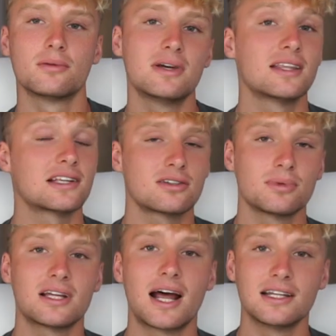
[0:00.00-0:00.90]
me, and that's something
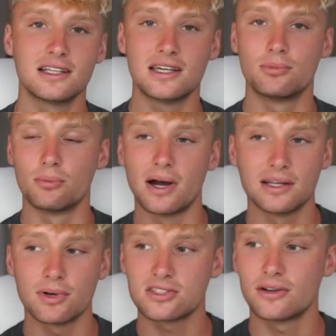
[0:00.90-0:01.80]
that I need to keep reminding
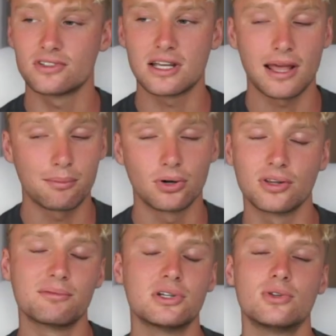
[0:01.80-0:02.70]
myself is that, like, bro,
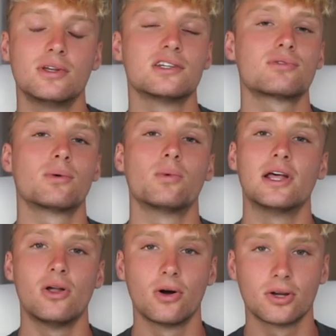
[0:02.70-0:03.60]
they've been doing this for way
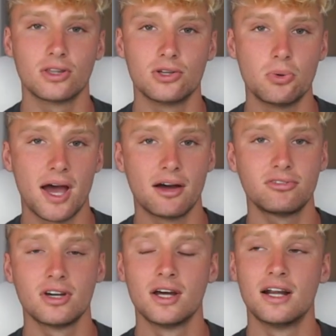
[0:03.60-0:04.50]
longer than you have.
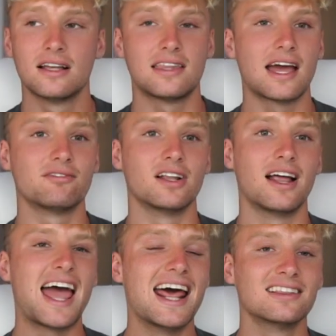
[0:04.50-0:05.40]
They have
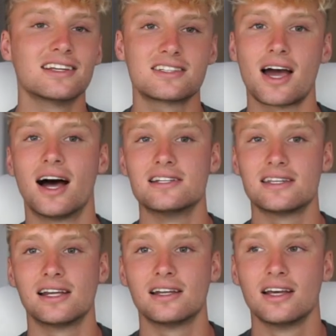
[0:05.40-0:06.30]
endless
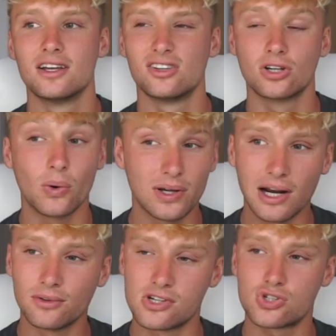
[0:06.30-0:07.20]
content. They're going out
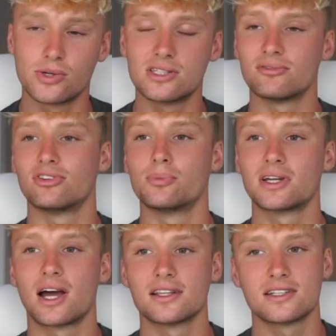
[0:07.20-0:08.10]
in the streets and filming
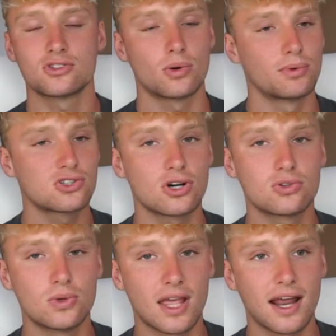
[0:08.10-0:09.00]
content, so I'm gonna start
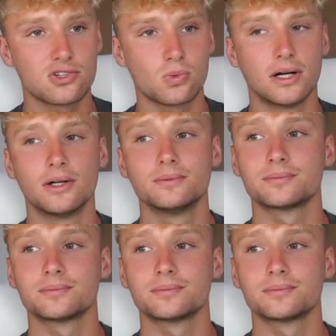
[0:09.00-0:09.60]
doing that as well.